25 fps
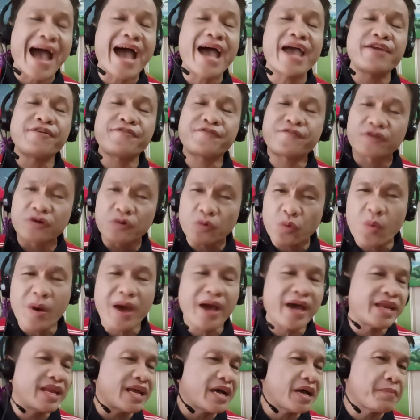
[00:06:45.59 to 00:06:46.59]
I, for
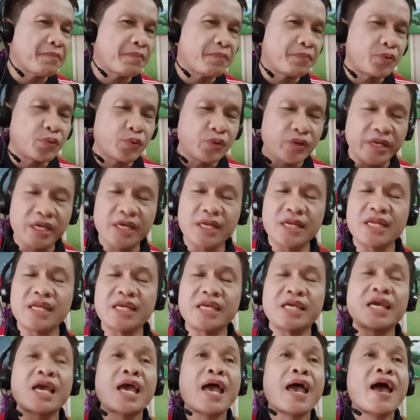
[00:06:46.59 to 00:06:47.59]
one, am
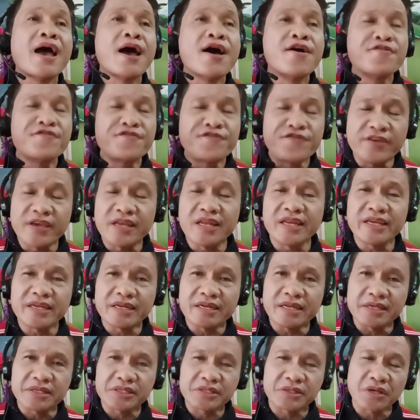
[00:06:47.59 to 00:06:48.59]
really
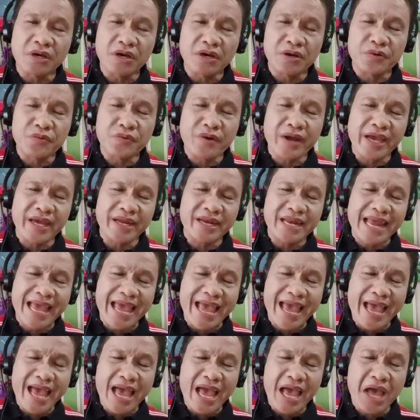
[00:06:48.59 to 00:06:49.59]
feeling the song right
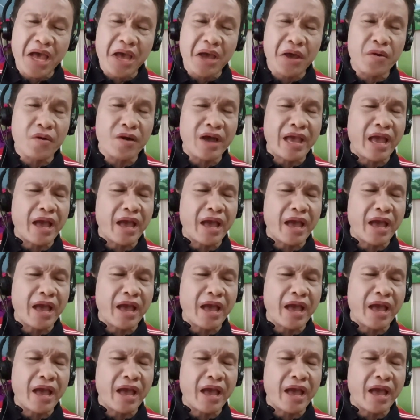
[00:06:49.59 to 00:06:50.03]
now.